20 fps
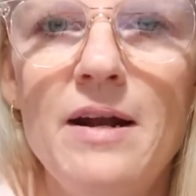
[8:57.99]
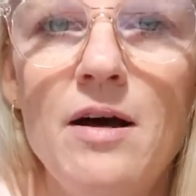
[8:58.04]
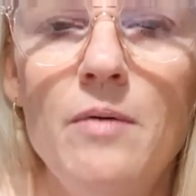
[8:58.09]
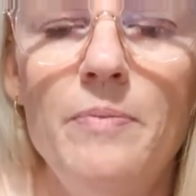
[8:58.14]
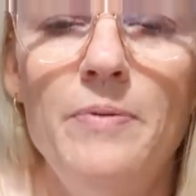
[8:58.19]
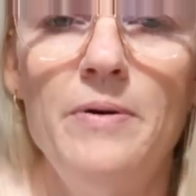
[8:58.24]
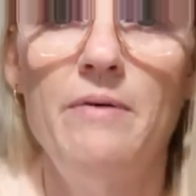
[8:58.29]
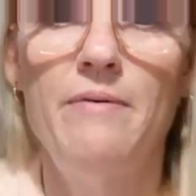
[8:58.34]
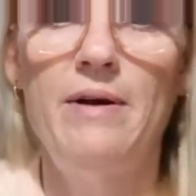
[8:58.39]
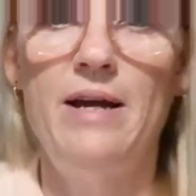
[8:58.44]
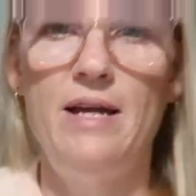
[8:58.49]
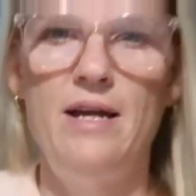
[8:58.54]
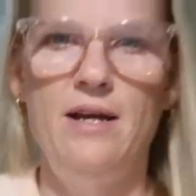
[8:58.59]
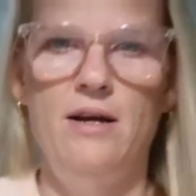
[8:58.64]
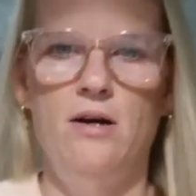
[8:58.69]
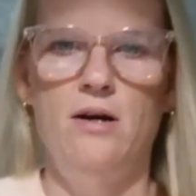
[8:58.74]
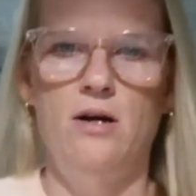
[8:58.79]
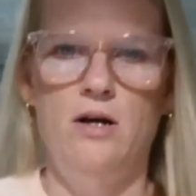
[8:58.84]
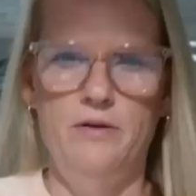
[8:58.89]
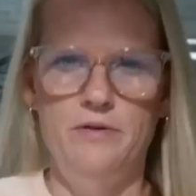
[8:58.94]
I'll put it right
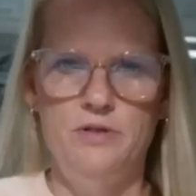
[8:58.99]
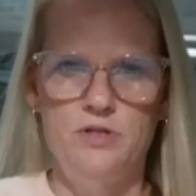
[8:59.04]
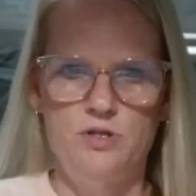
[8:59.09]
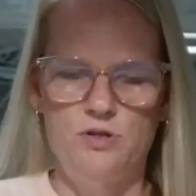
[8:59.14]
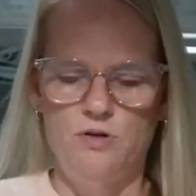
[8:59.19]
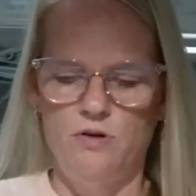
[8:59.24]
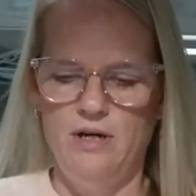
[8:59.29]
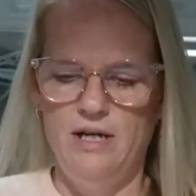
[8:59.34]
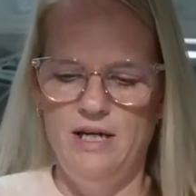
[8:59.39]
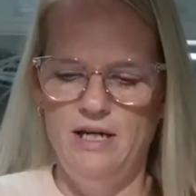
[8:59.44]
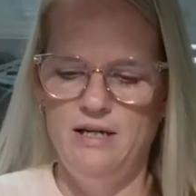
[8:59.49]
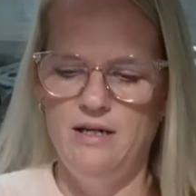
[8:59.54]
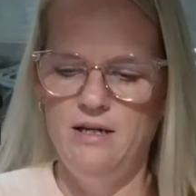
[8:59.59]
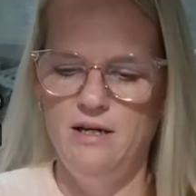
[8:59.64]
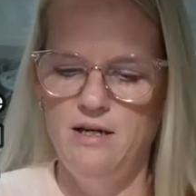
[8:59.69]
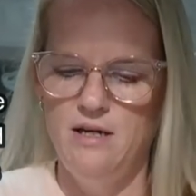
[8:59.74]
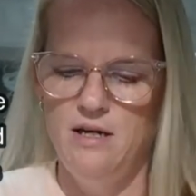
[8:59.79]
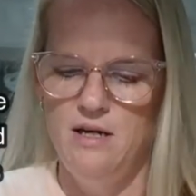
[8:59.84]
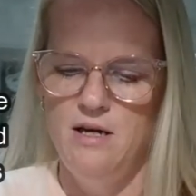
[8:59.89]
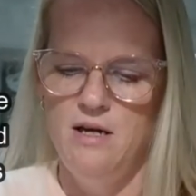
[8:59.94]
here on the screen.
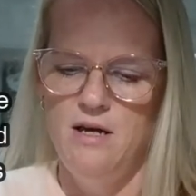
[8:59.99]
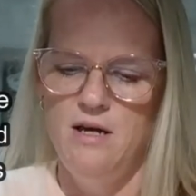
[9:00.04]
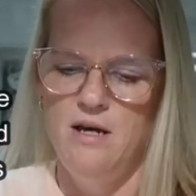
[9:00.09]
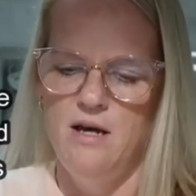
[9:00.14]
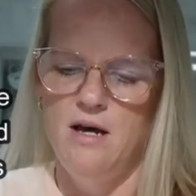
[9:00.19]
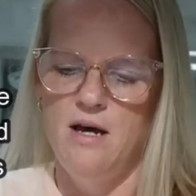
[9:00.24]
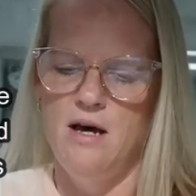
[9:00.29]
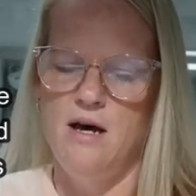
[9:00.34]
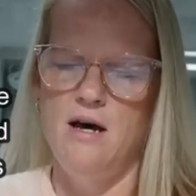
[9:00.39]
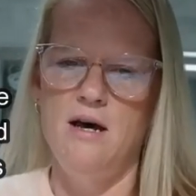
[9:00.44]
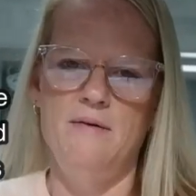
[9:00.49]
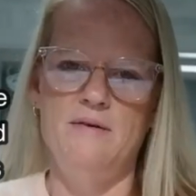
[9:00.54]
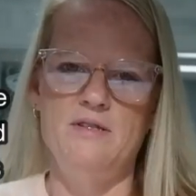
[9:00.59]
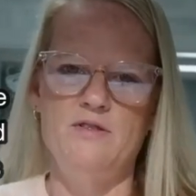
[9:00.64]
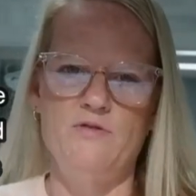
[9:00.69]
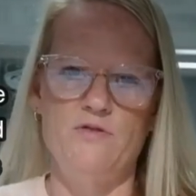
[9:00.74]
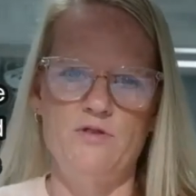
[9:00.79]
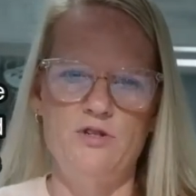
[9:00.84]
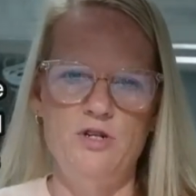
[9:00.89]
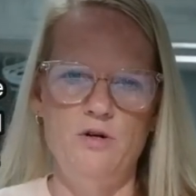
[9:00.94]
Uh,
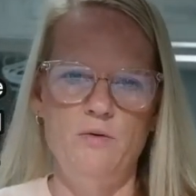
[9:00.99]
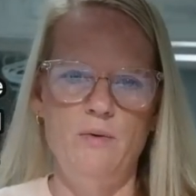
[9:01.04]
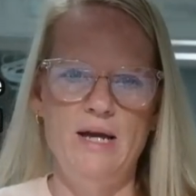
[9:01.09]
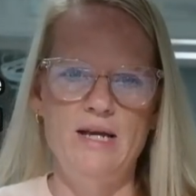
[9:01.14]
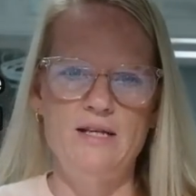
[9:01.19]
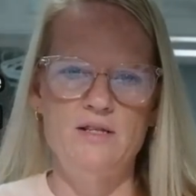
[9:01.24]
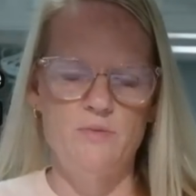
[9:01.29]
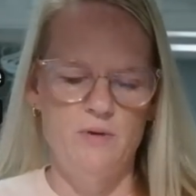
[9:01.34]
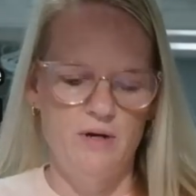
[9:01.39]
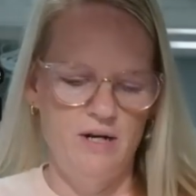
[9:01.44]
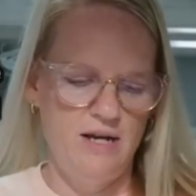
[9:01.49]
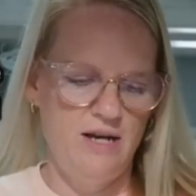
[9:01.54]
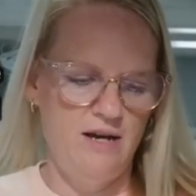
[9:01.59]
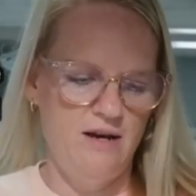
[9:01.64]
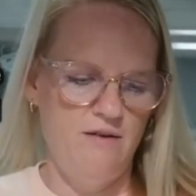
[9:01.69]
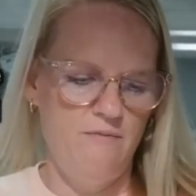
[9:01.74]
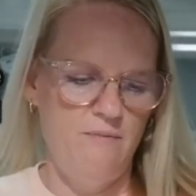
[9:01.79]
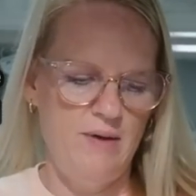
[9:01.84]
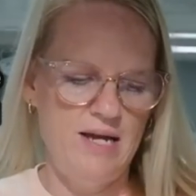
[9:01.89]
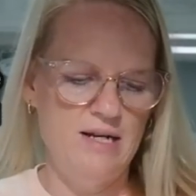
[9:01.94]
it's for two weeks. We're going to
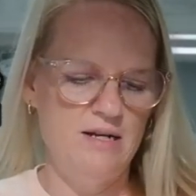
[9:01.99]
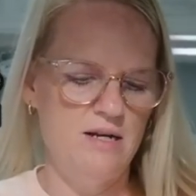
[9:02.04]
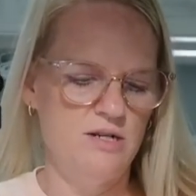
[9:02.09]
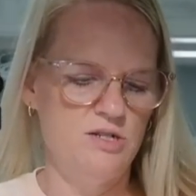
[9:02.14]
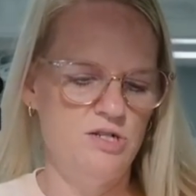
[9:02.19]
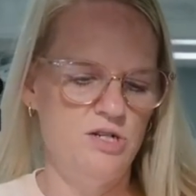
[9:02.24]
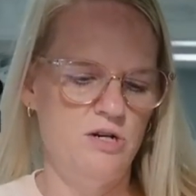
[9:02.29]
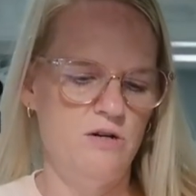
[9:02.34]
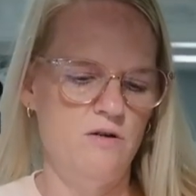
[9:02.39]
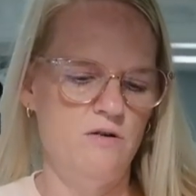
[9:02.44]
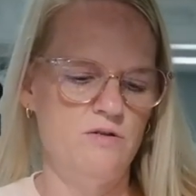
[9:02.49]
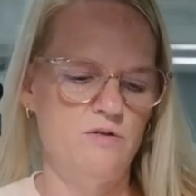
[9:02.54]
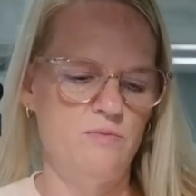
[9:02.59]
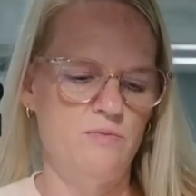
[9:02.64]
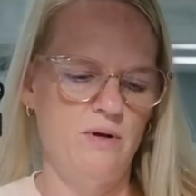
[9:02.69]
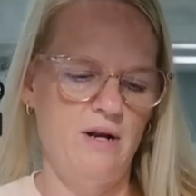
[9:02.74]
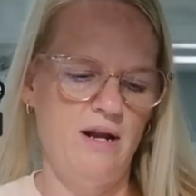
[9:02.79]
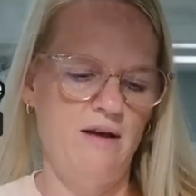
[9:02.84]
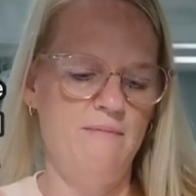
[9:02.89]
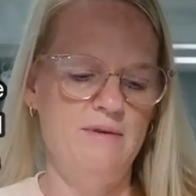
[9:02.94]
have baked nachos. We're
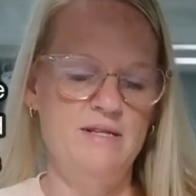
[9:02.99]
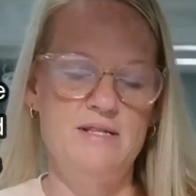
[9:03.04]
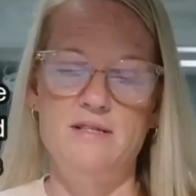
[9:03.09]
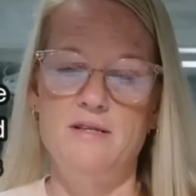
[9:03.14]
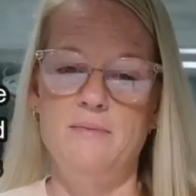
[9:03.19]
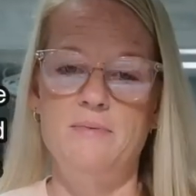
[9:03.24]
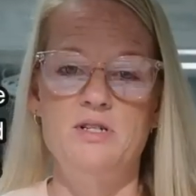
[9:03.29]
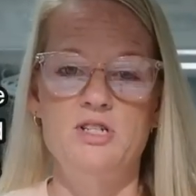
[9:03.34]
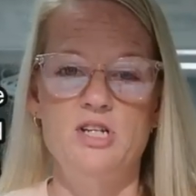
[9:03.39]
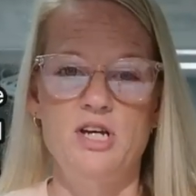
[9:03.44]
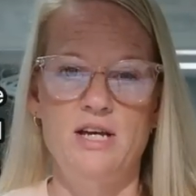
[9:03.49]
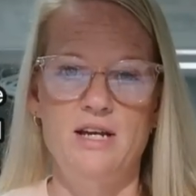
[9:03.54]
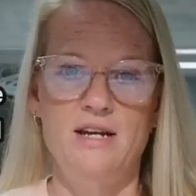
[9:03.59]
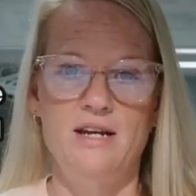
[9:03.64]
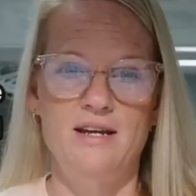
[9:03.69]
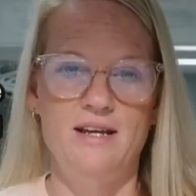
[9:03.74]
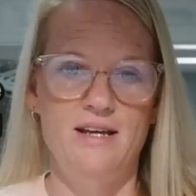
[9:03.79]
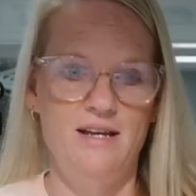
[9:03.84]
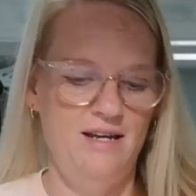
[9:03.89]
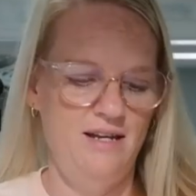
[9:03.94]
going to have Mississippi chicken
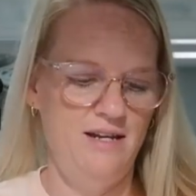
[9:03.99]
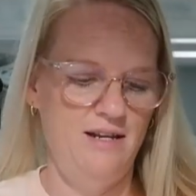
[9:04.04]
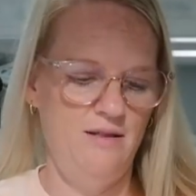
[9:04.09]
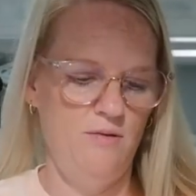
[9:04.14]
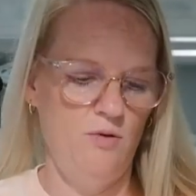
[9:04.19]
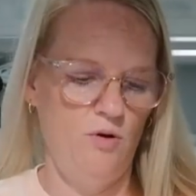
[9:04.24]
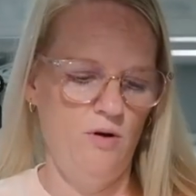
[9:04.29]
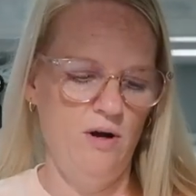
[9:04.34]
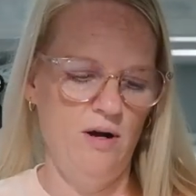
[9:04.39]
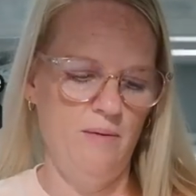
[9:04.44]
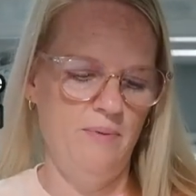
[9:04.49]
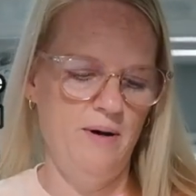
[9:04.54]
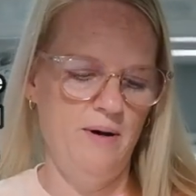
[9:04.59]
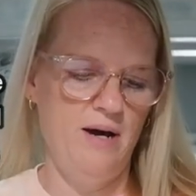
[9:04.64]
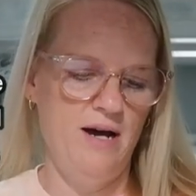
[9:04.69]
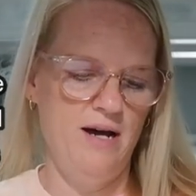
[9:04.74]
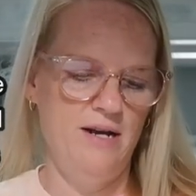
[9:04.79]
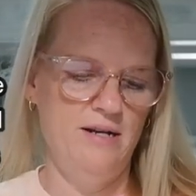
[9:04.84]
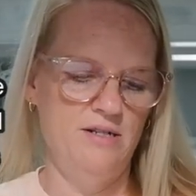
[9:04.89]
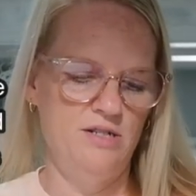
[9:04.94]
again in the crock
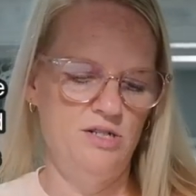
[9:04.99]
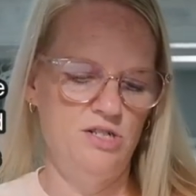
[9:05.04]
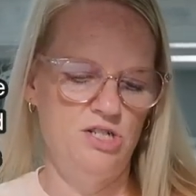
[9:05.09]
pot.